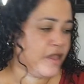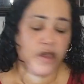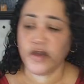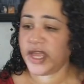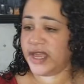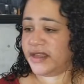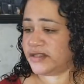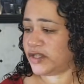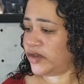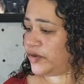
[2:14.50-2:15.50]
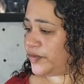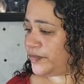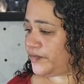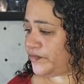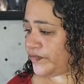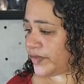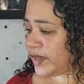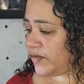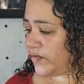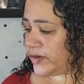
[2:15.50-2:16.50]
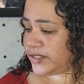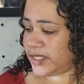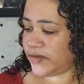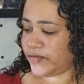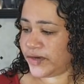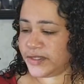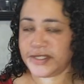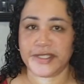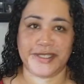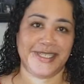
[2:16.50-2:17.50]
Okay, so first thing first,